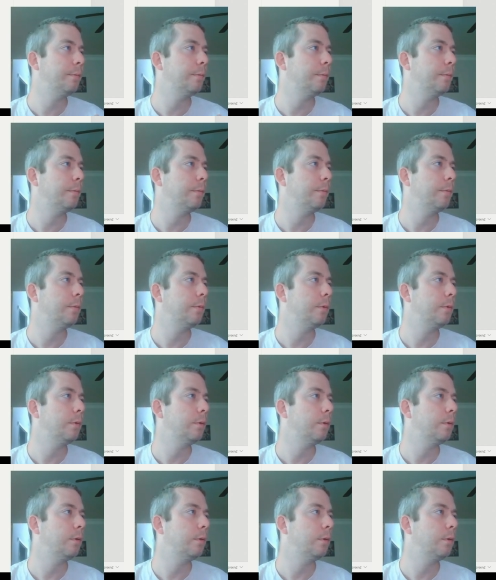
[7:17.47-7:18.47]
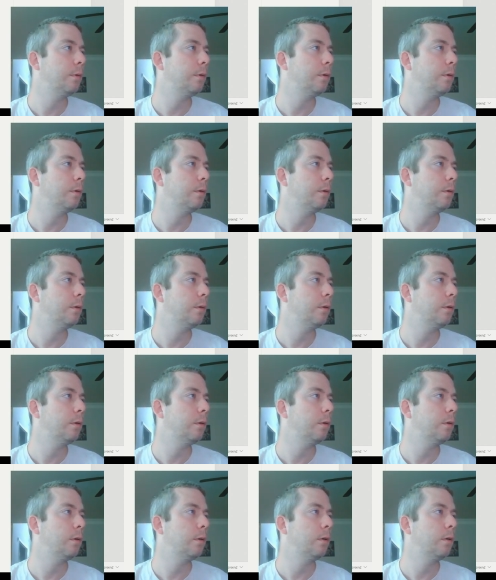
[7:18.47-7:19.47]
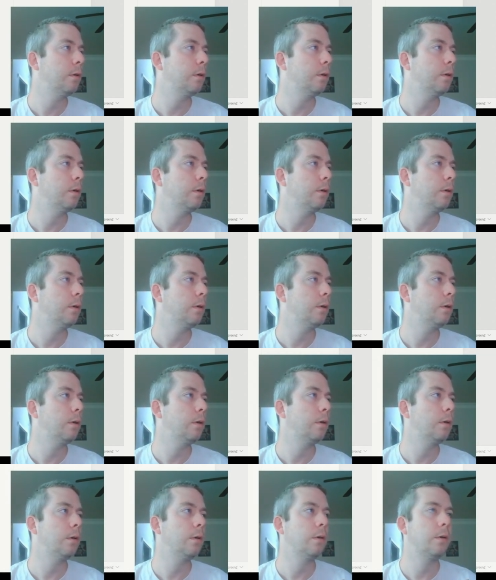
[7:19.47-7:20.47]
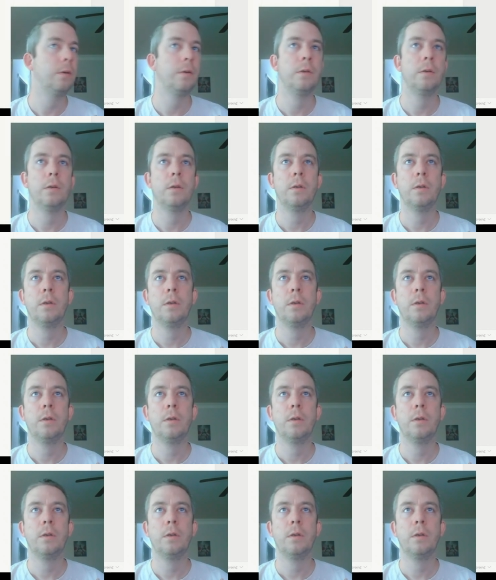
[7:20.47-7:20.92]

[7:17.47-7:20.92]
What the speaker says: (silence)